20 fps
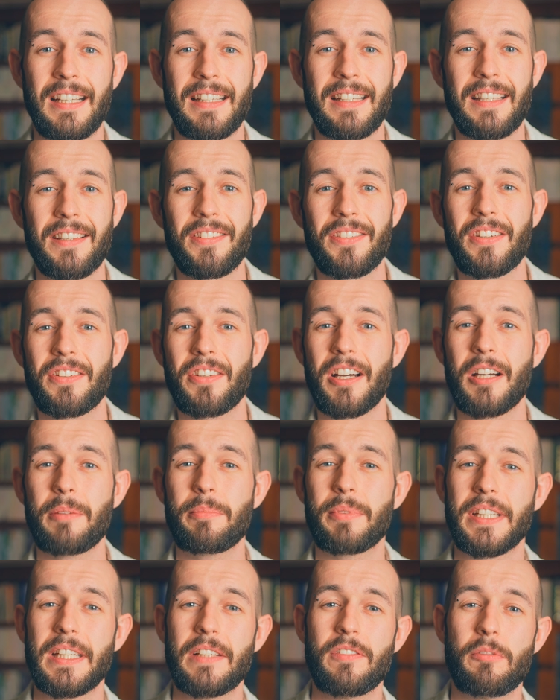This is the time
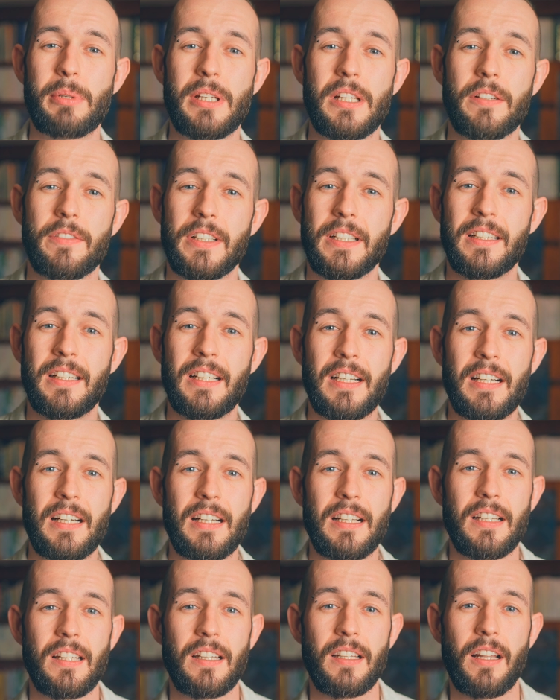to give a bit of a
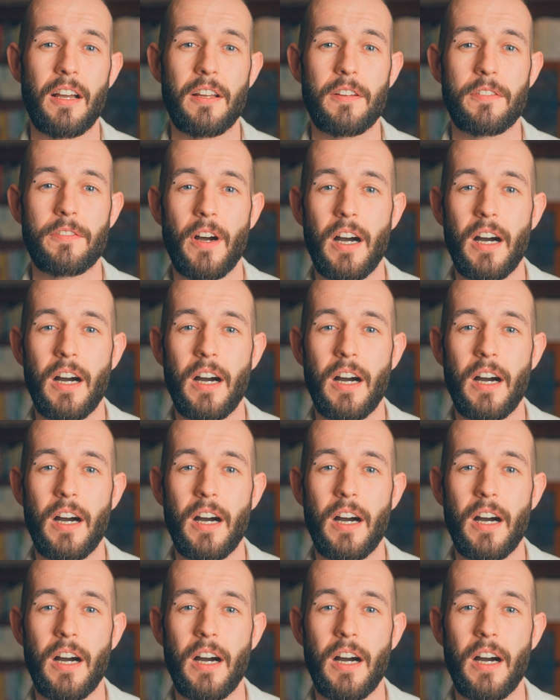life